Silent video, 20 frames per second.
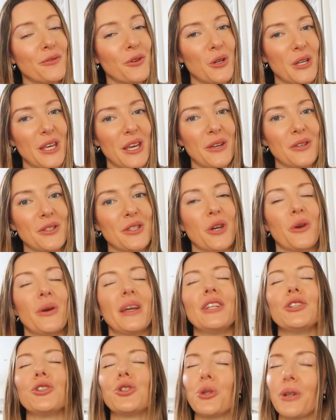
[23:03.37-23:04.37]
for you, so
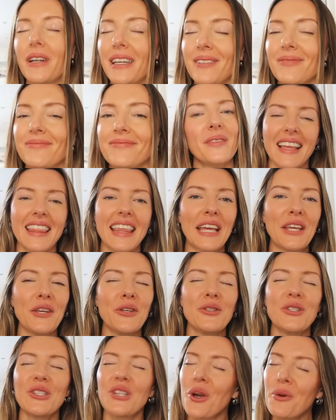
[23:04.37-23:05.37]
enjoy. Thank you
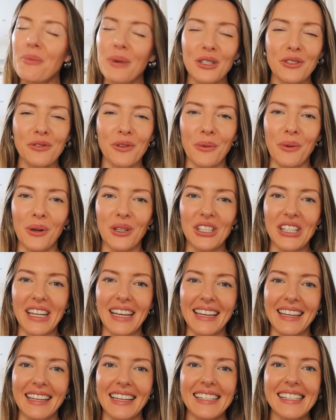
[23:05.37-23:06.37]
so much for
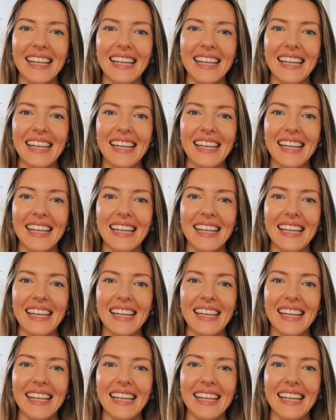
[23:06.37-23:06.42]
watching.